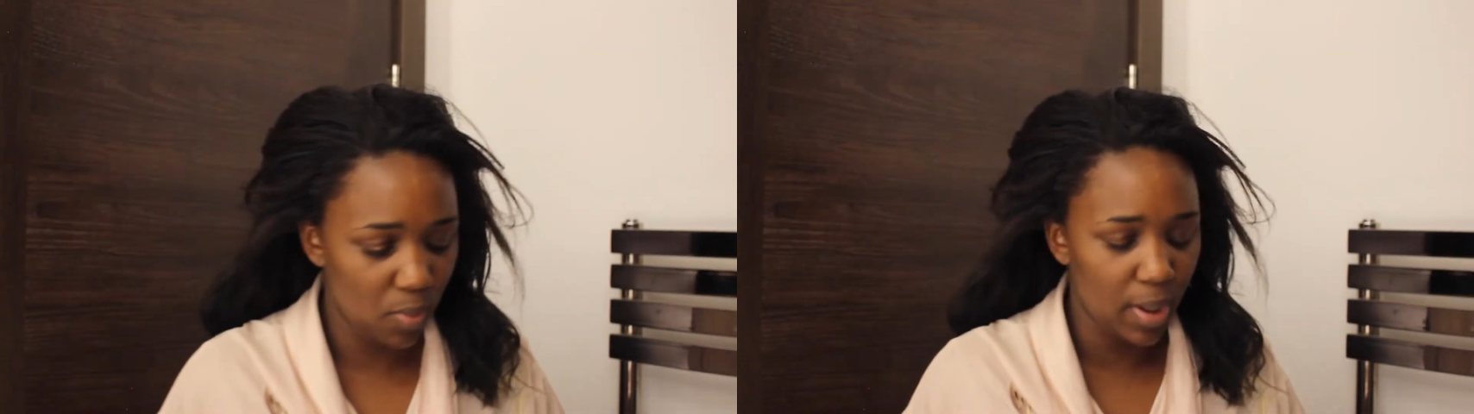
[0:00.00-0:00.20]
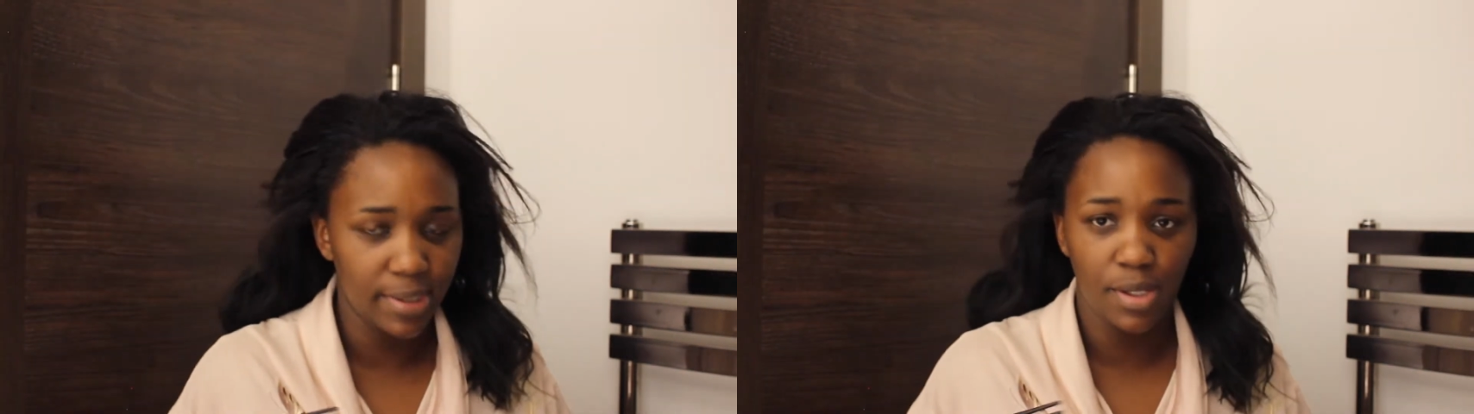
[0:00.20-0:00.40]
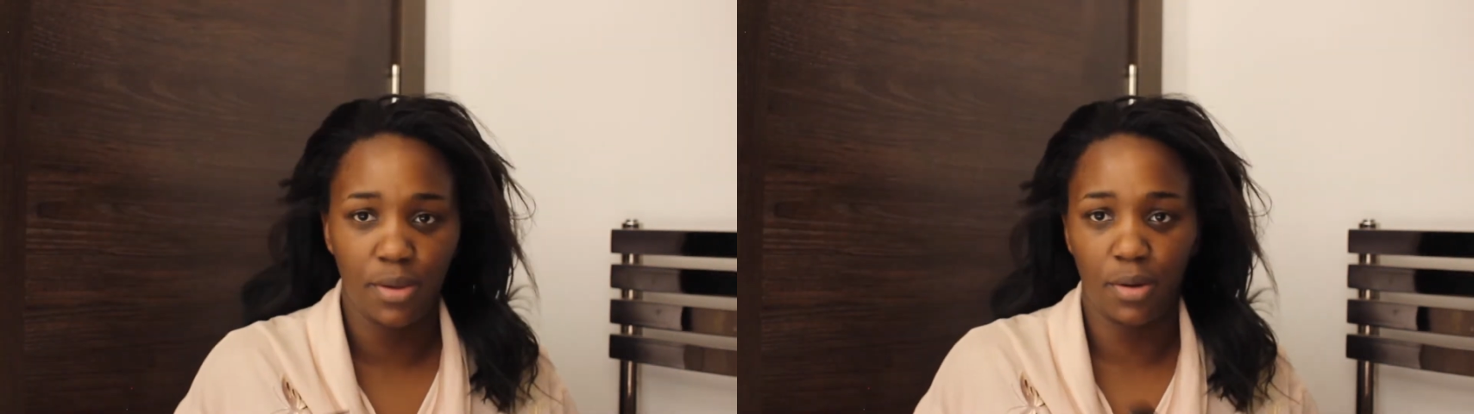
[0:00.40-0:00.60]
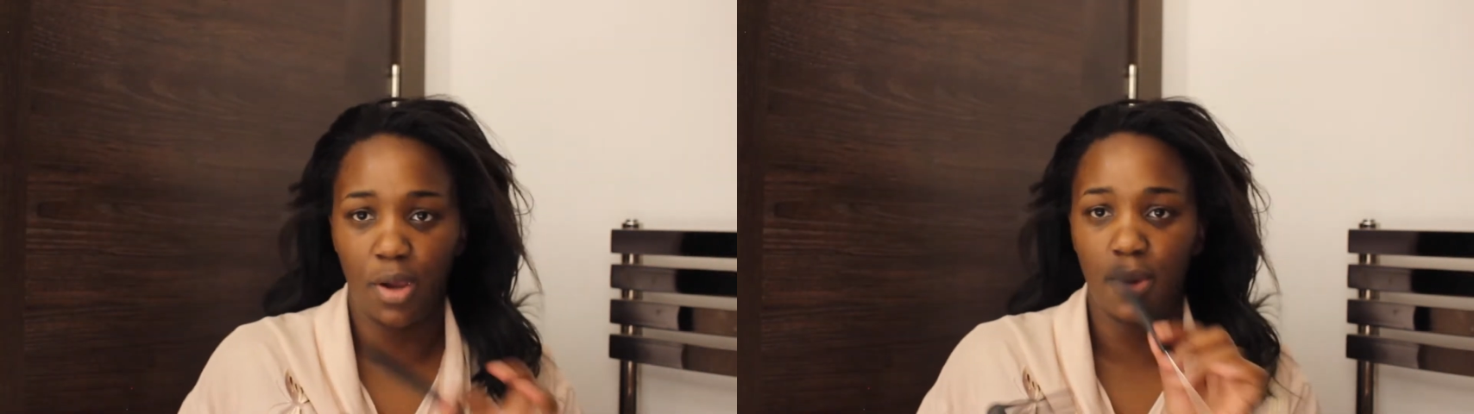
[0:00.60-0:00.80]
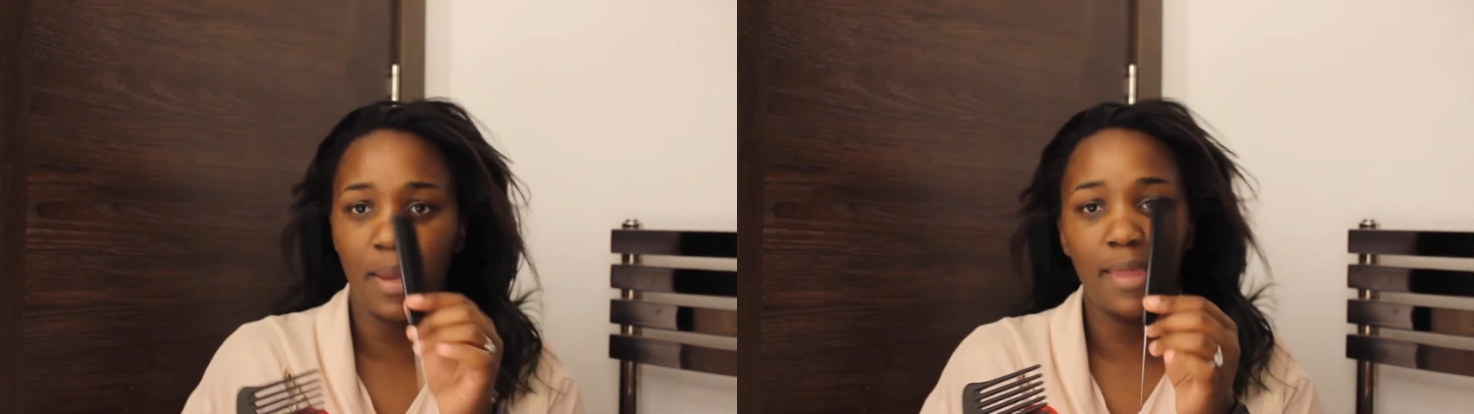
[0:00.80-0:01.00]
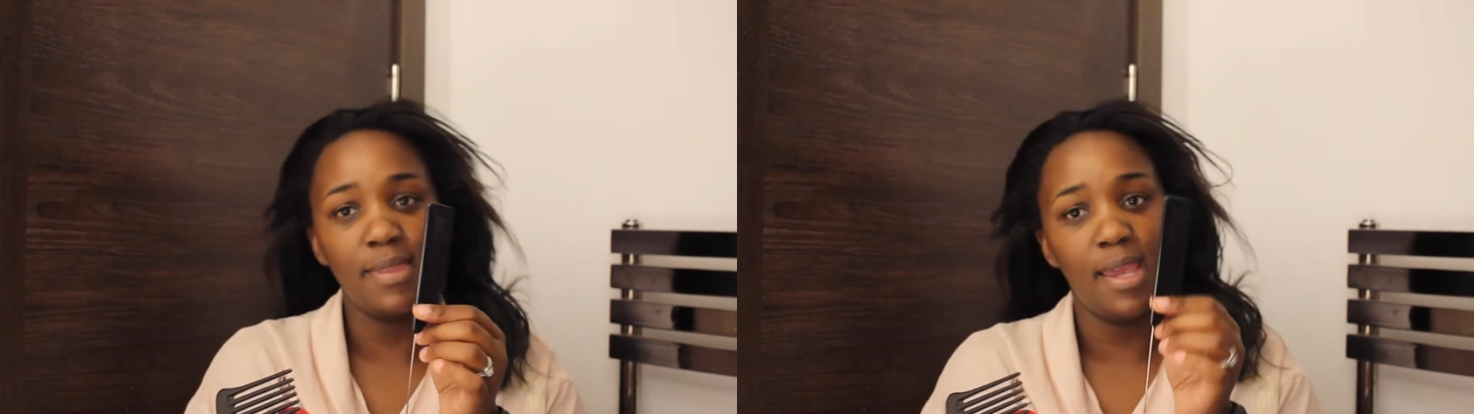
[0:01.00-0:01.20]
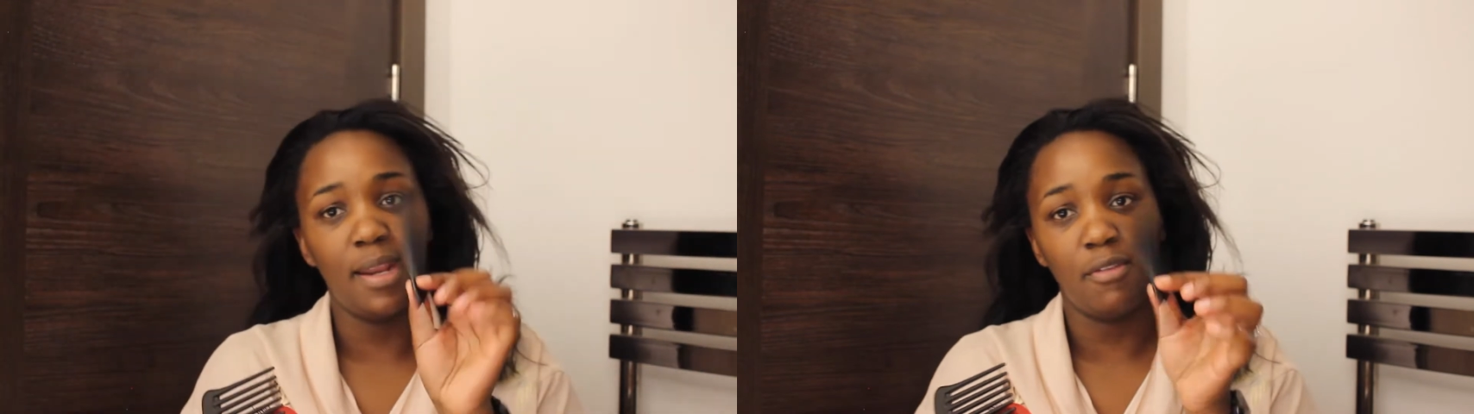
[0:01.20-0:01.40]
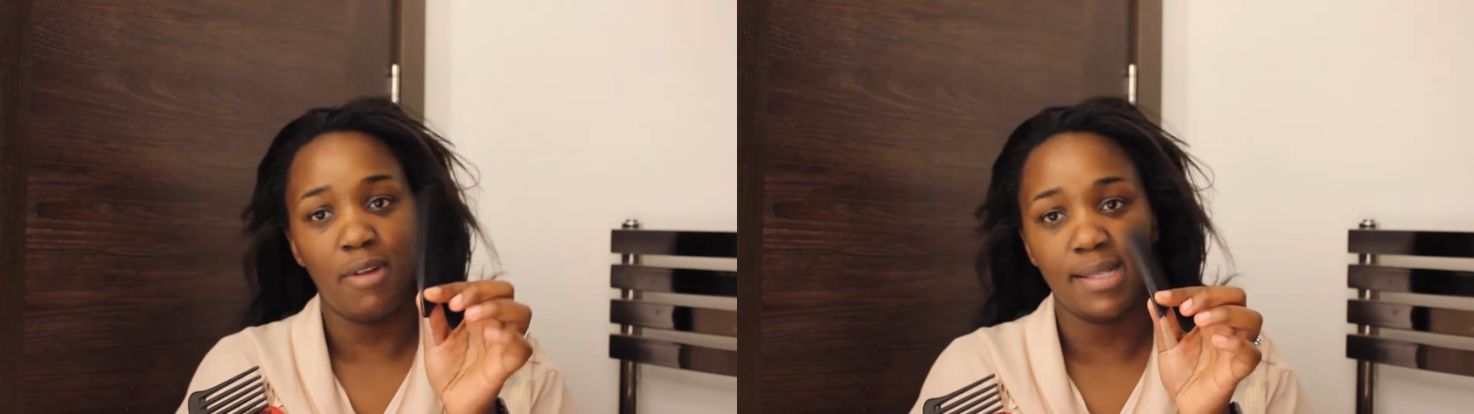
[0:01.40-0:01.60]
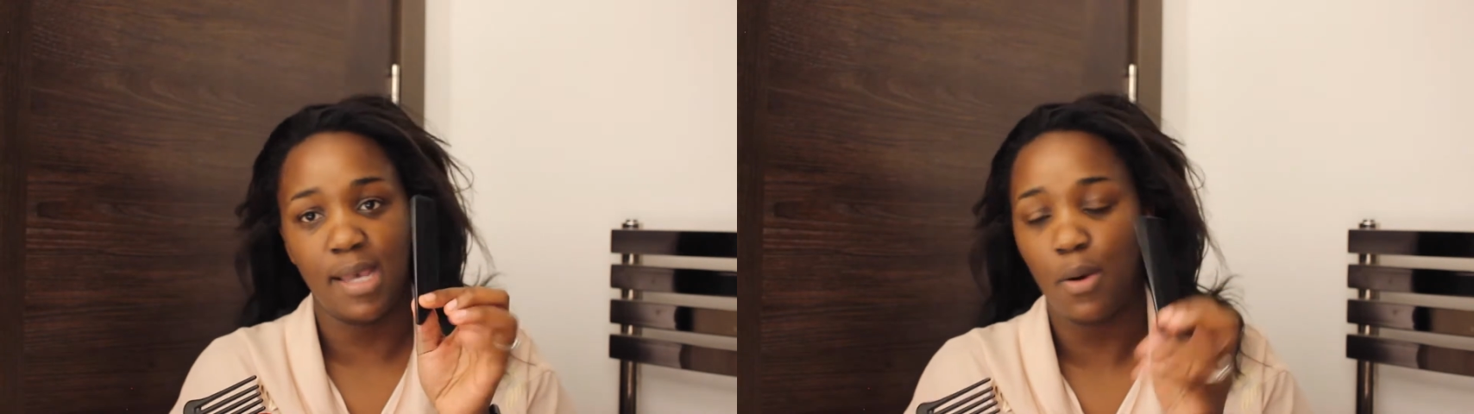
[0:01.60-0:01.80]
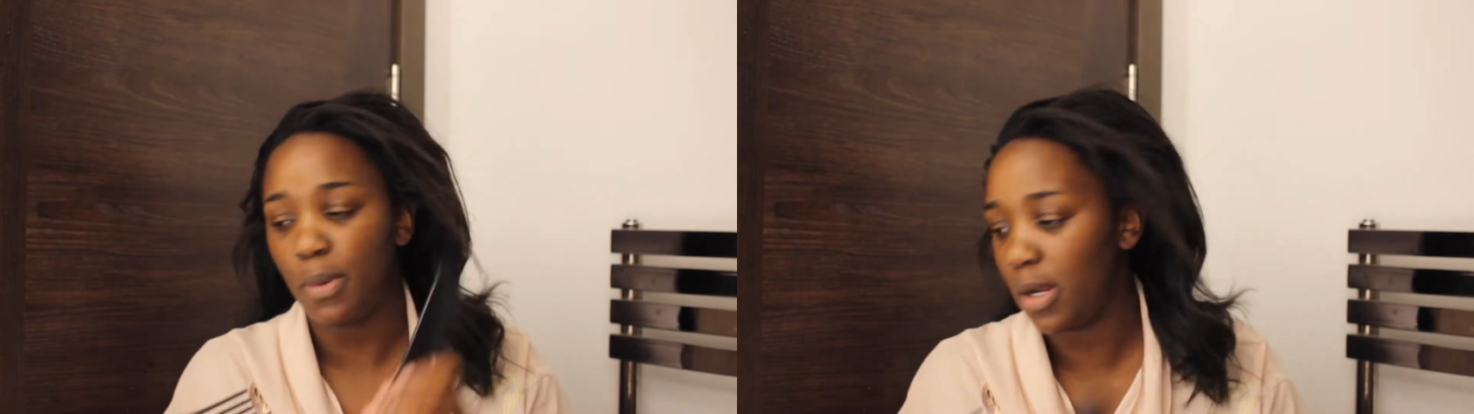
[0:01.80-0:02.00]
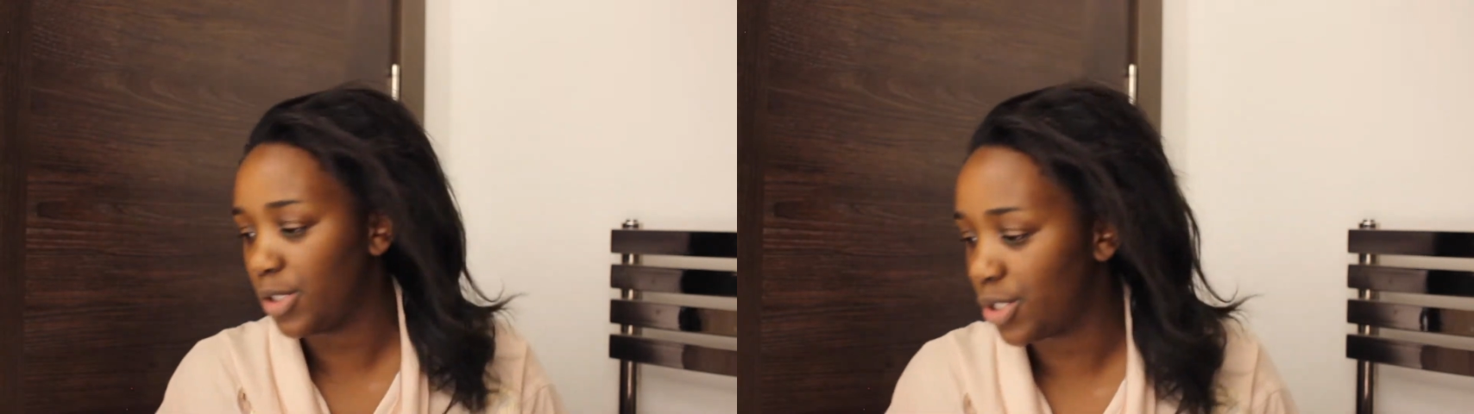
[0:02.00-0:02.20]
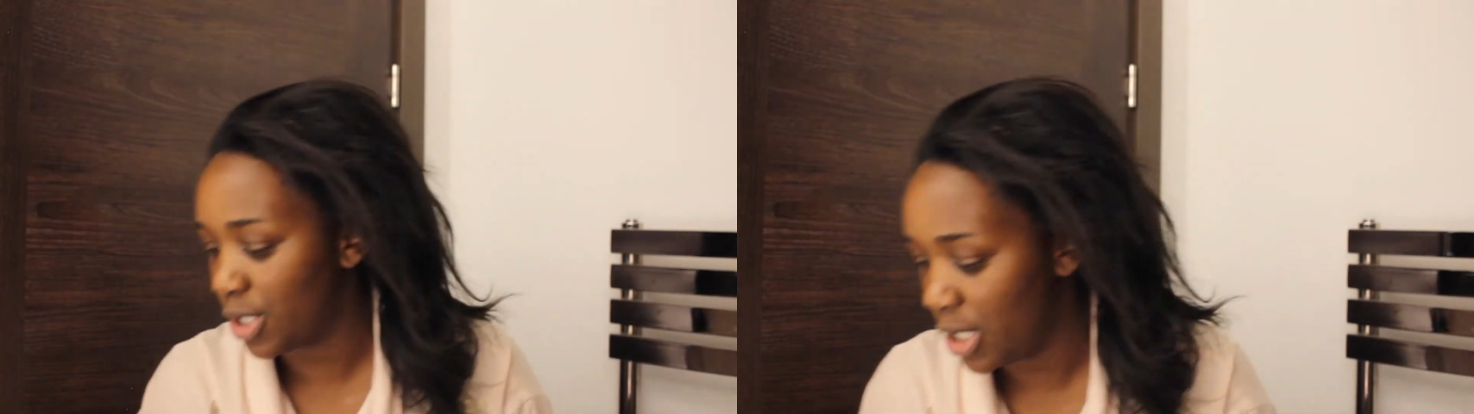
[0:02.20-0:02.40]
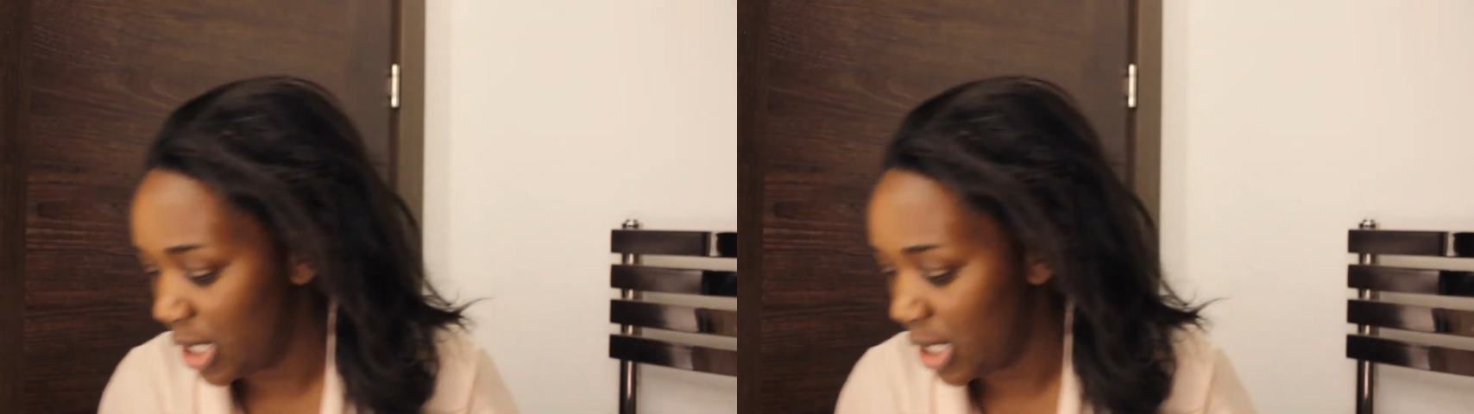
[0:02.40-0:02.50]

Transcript: a wire tooth comb, and then a rat tail brush.